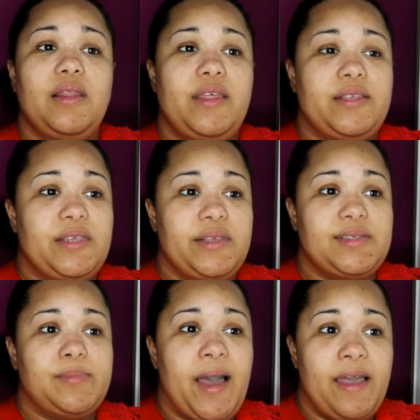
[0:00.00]
This
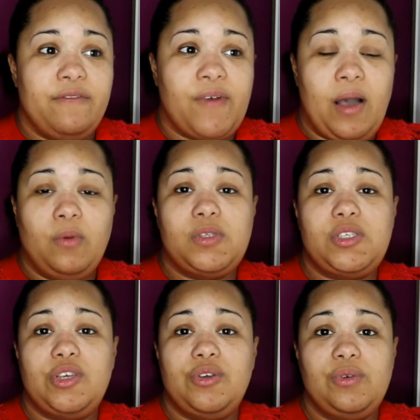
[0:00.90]
is my vow
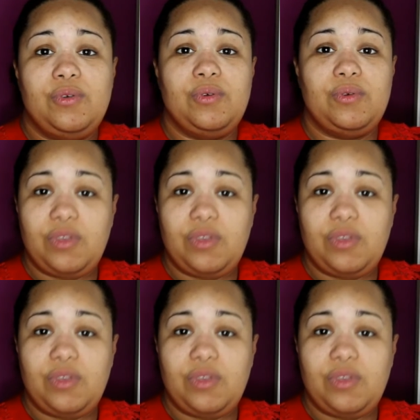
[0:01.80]
to